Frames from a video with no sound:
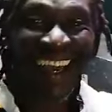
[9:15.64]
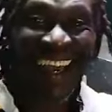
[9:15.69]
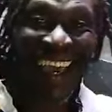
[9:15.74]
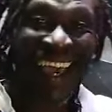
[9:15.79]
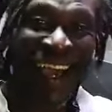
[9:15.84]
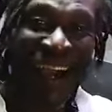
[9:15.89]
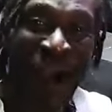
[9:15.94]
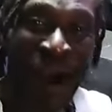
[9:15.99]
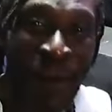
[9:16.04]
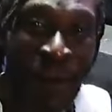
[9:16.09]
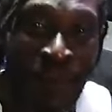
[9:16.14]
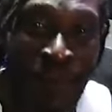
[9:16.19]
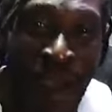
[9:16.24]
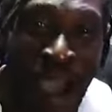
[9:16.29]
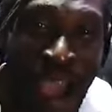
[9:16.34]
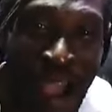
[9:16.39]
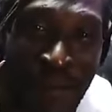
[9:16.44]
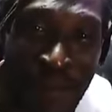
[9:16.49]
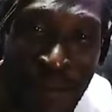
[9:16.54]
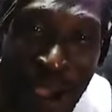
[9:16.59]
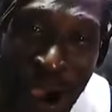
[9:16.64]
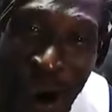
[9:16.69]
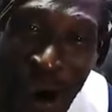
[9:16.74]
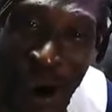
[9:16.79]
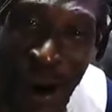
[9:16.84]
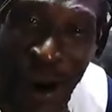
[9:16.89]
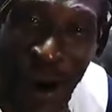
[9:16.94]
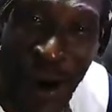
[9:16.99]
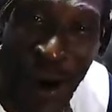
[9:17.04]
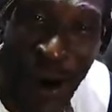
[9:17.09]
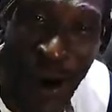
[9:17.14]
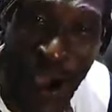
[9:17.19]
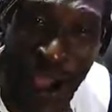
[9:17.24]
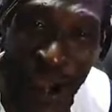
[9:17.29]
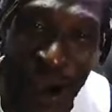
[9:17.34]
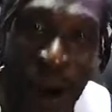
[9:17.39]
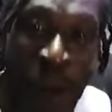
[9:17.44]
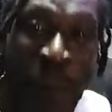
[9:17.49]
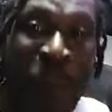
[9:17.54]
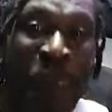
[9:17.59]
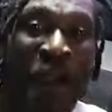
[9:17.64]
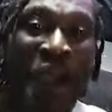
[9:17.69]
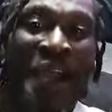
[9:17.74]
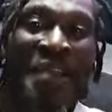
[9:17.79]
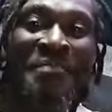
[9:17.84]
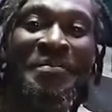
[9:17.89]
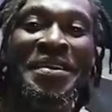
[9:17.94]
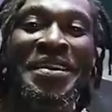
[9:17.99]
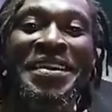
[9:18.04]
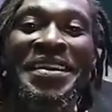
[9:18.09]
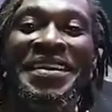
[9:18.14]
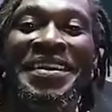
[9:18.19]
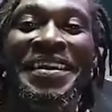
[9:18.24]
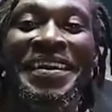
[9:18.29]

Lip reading: It gon' pay me, oh, it gon' pay me.